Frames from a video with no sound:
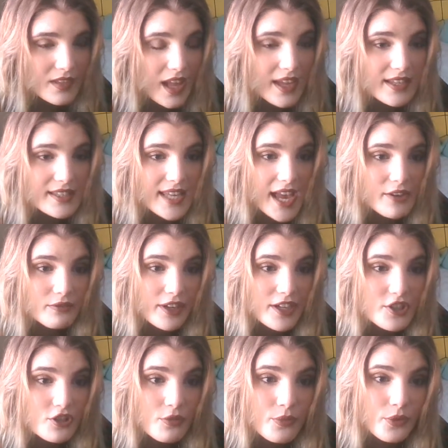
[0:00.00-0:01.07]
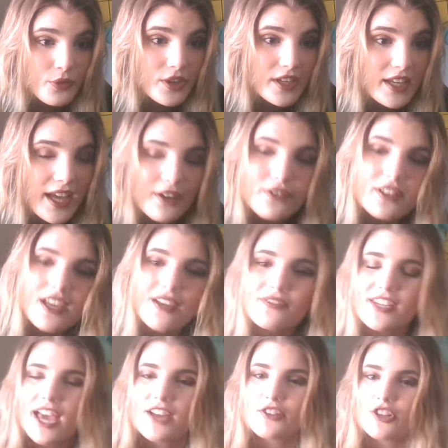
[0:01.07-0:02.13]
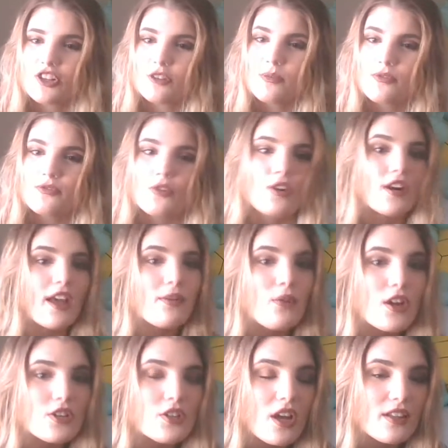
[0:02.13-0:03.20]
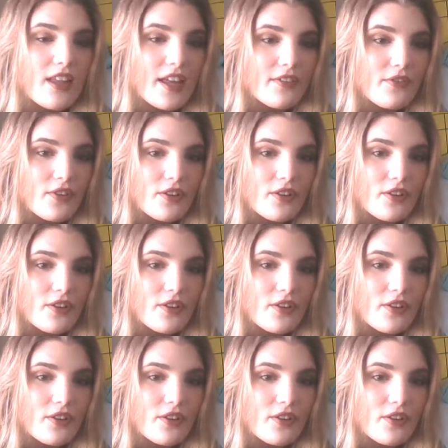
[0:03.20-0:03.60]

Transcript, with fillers: I could tag Rachel Marie. I don't think I've tagged her before, and I watch a lot of